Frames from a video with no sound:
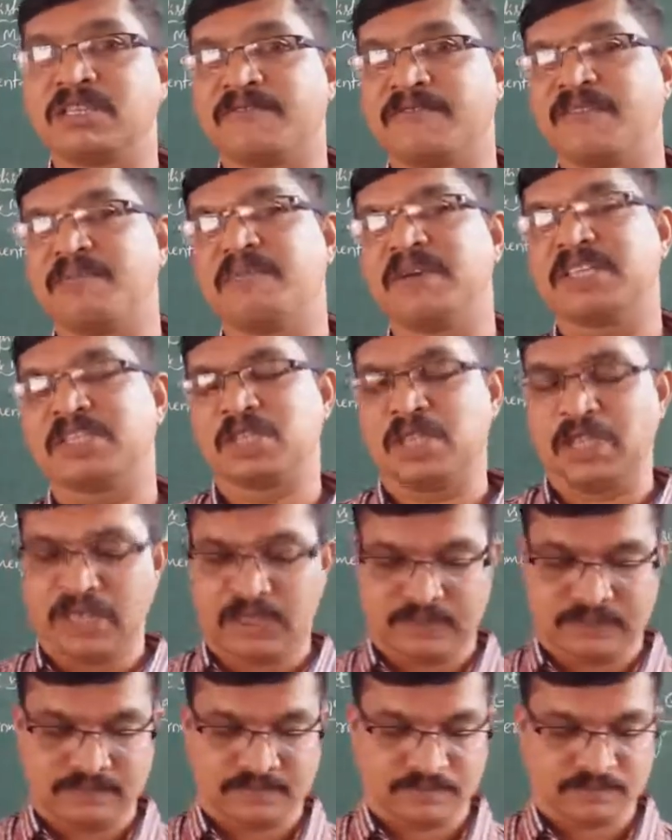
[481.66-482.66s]
of a
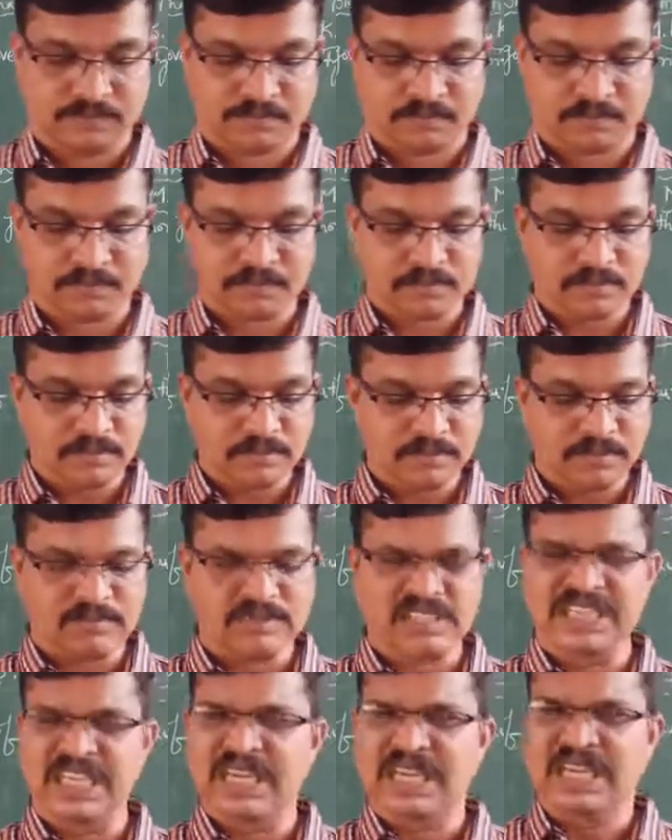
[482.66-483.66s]
machine.
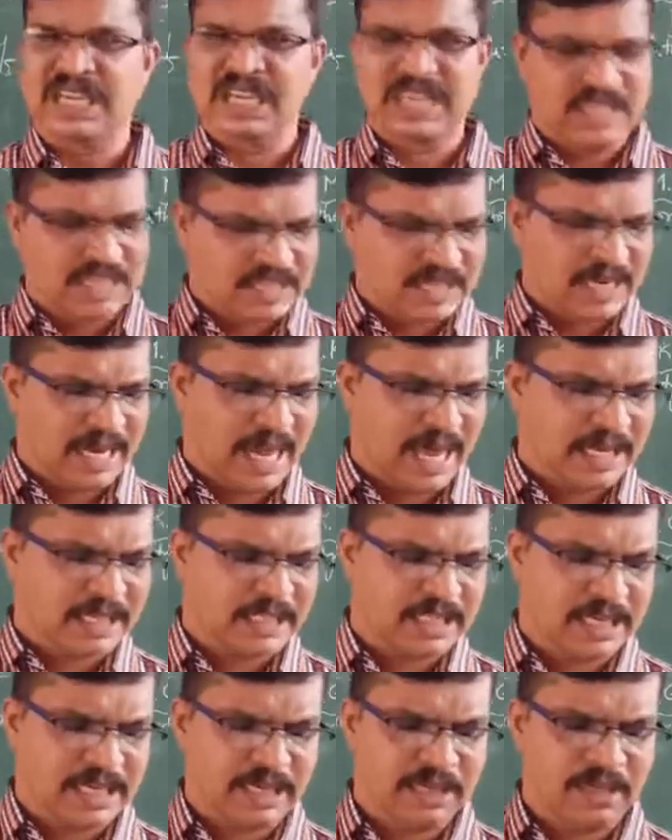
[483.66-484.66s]
It is an
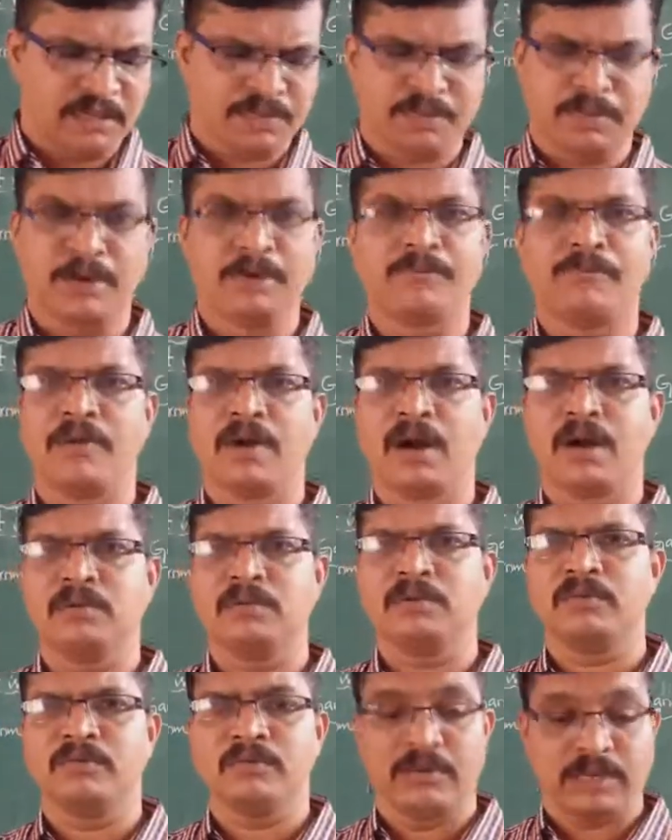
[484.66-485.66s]
action
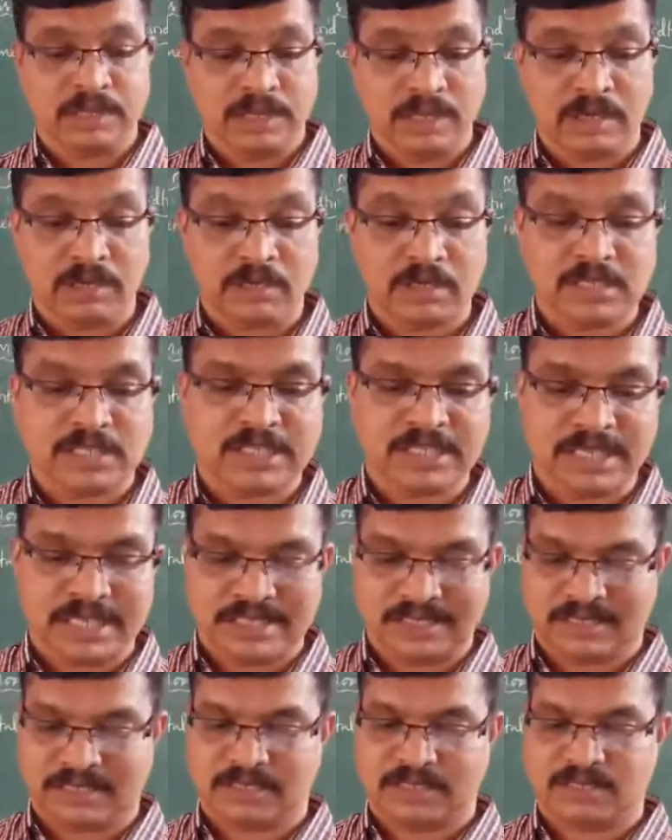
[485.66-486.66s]
performed without a
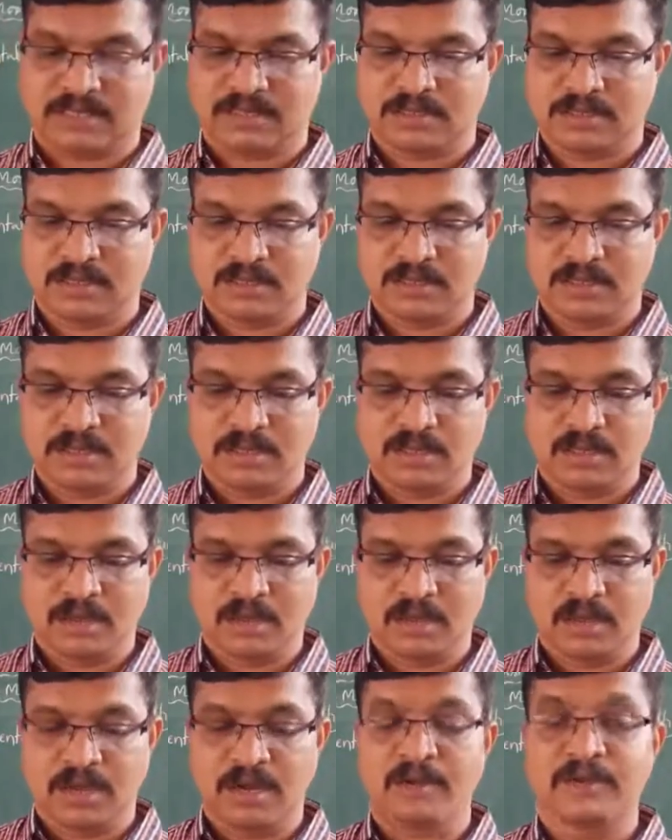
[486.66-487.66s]
sense,
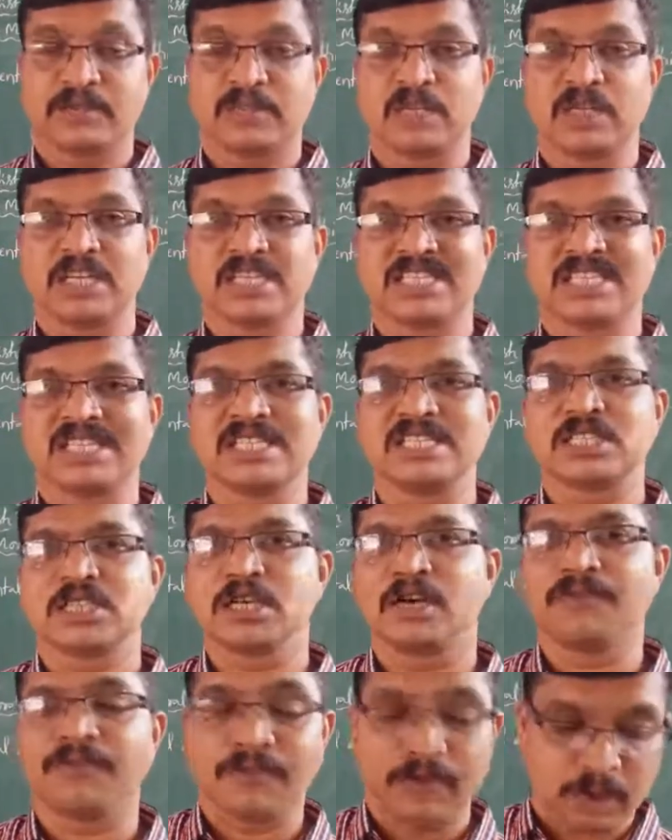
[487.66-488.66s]
or without a sense
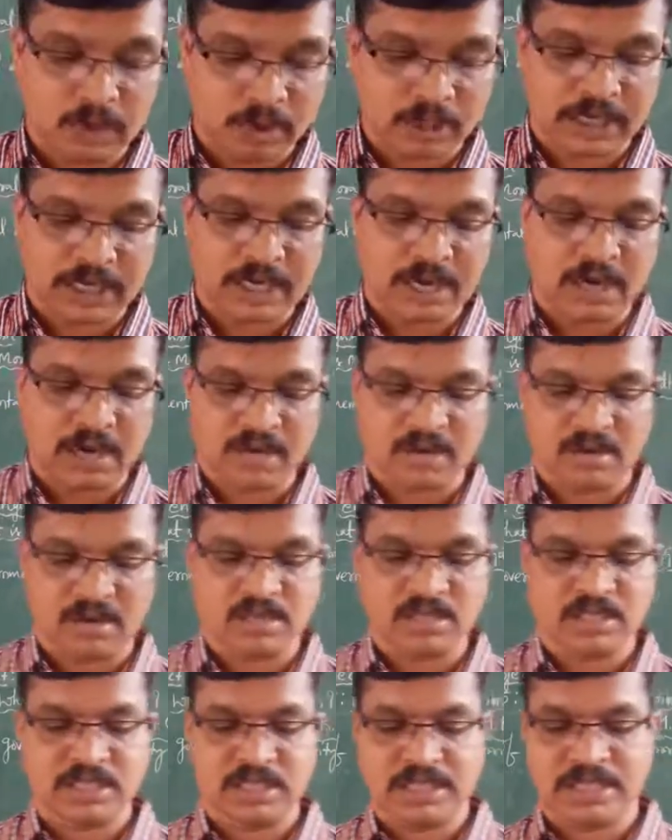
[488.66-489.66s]
of duty or
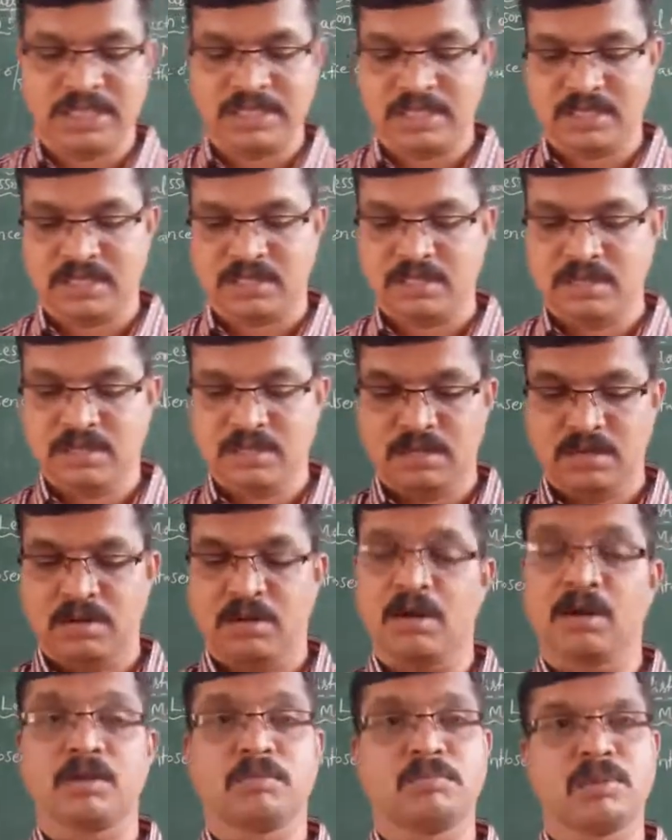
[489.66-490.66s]
conscious
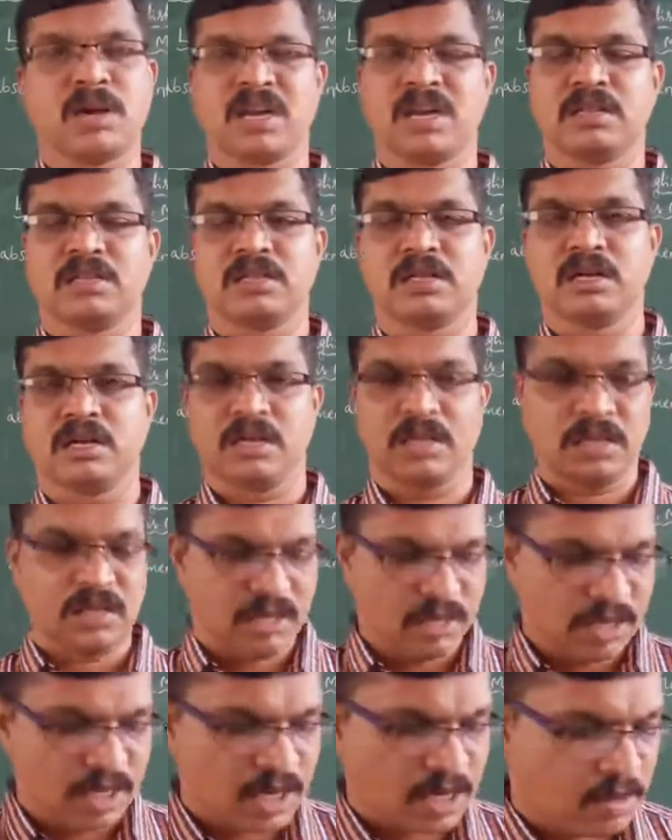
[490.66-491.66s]
or moral thought.
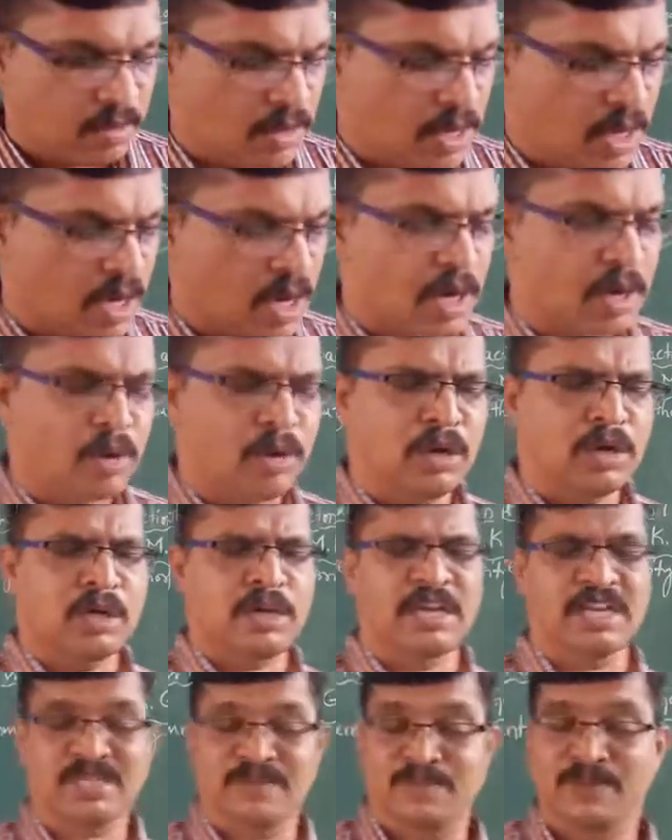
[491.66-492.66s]
Here we are not going
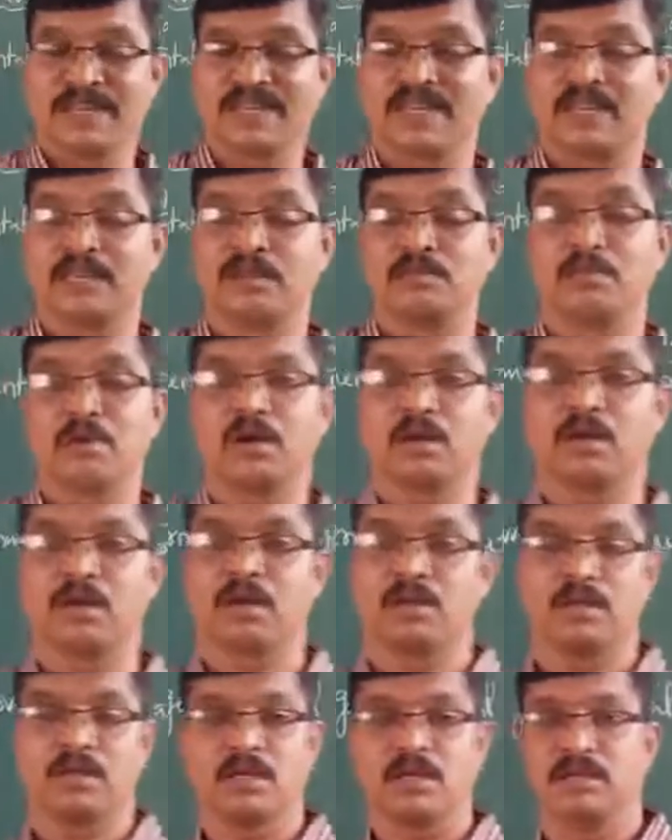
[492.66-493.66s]
to expect any
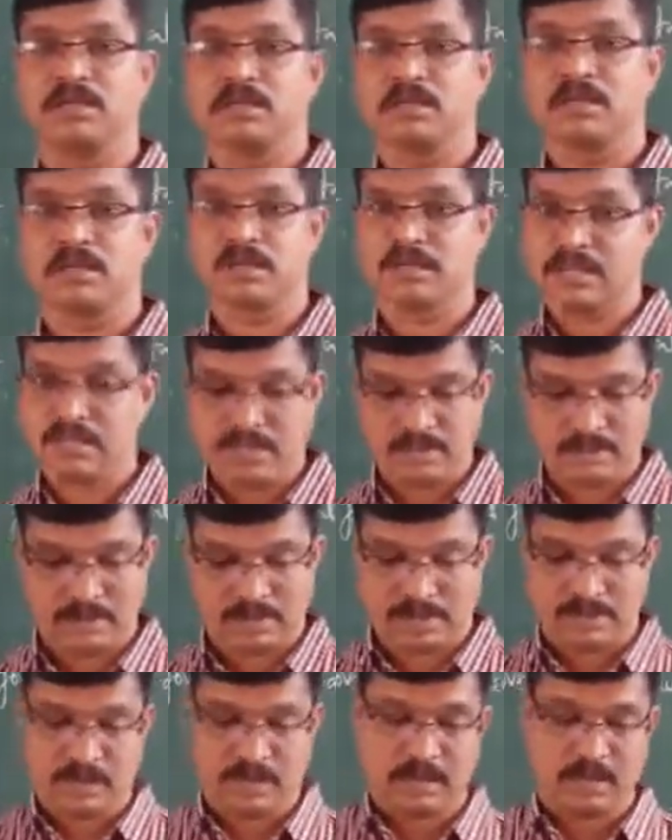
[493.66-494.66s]
moral, that is
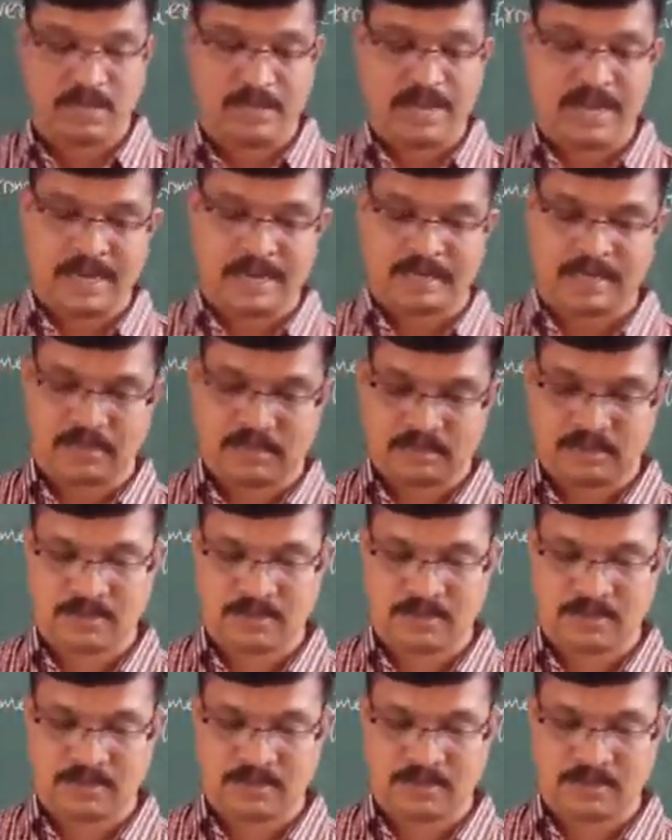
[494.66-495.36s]
mechanical act.